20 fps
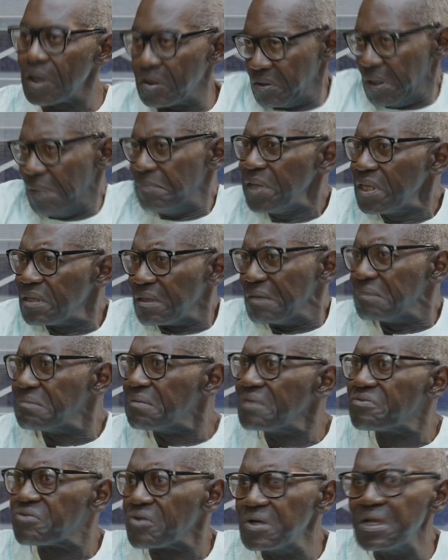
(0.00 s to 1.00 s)
I mean,
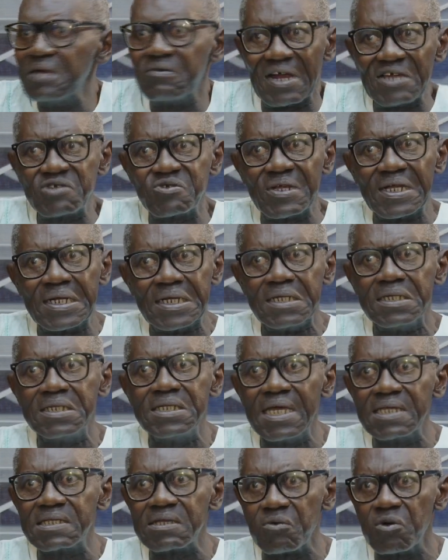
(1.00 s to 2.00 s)
it's only rational that
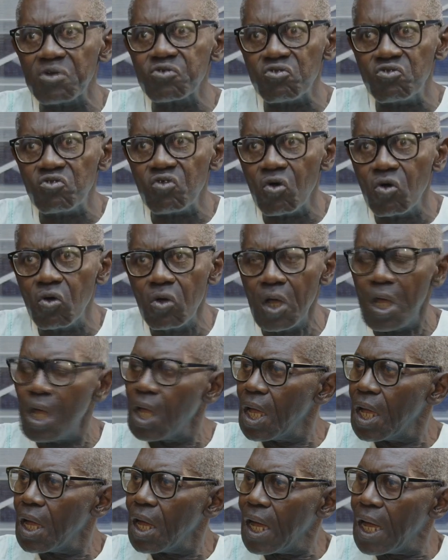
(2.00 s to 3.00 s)
the DSS want to know
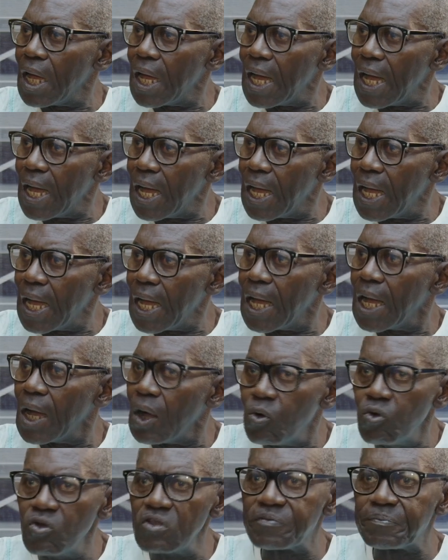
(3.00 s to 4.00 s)

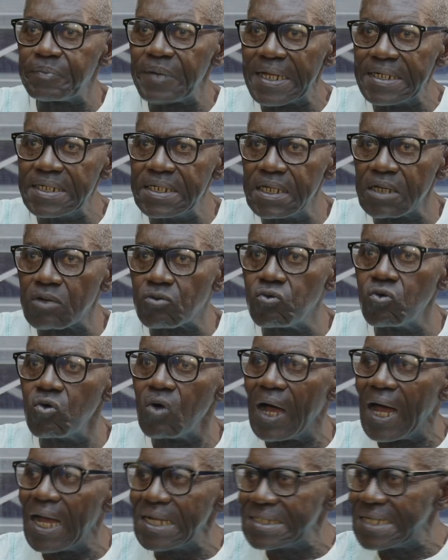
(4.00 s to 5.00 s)
who is planning a coup.
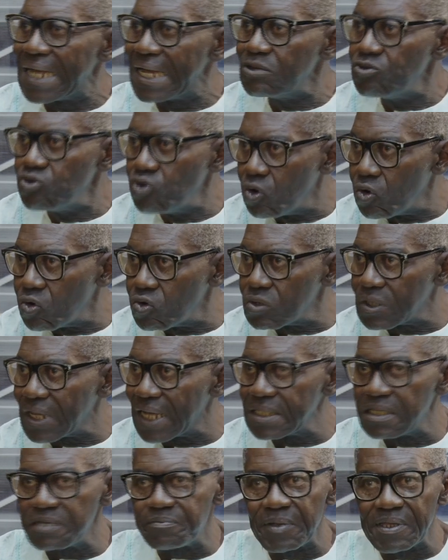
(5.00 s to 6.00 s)
How do I know
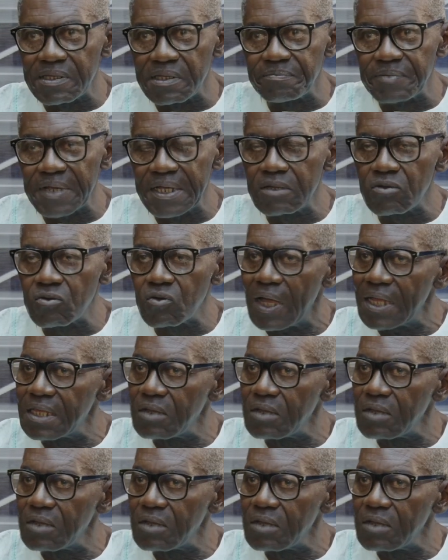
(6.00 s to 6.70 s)
that this person is planning a coup?